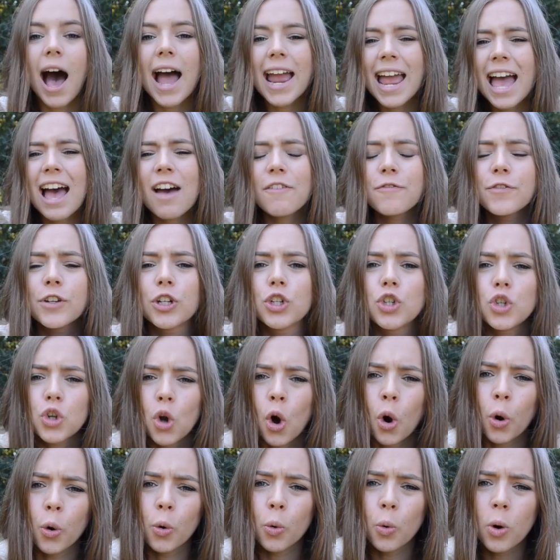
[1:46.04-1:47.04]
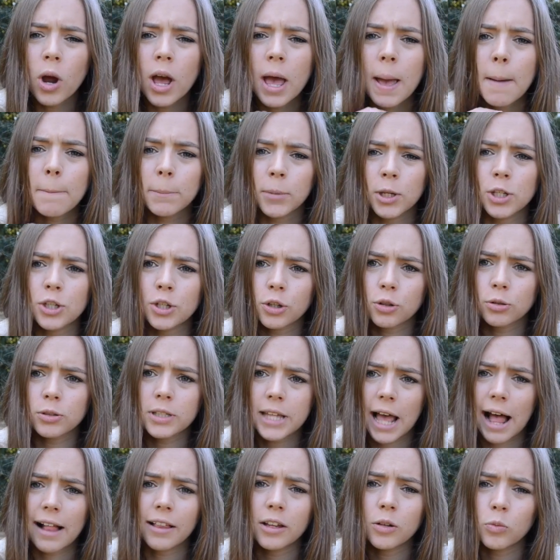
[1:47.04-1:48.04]
I have no musical
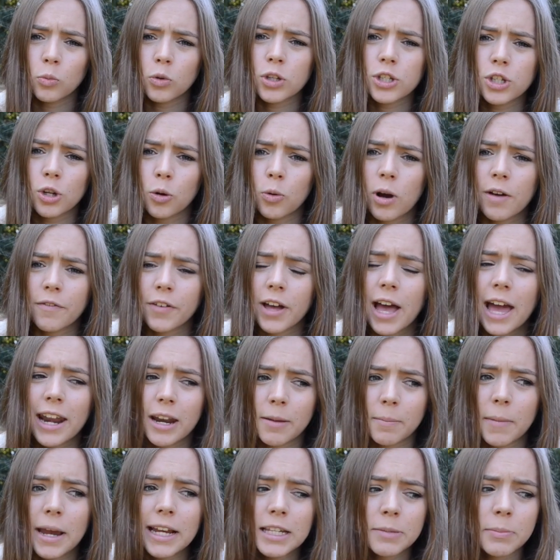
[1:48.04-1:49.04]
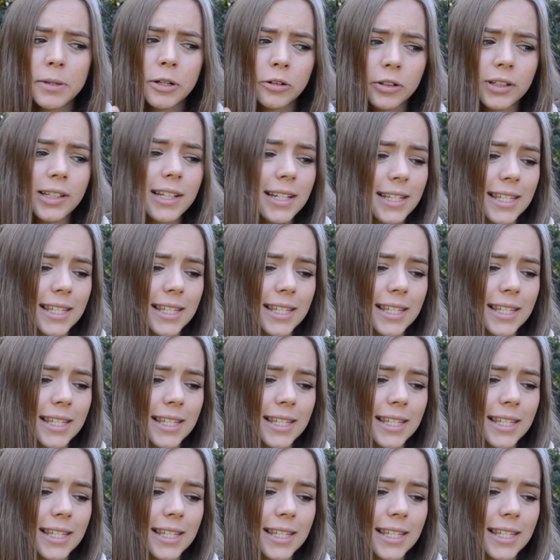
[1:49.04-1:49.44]
talent whatsoever, and it makes me really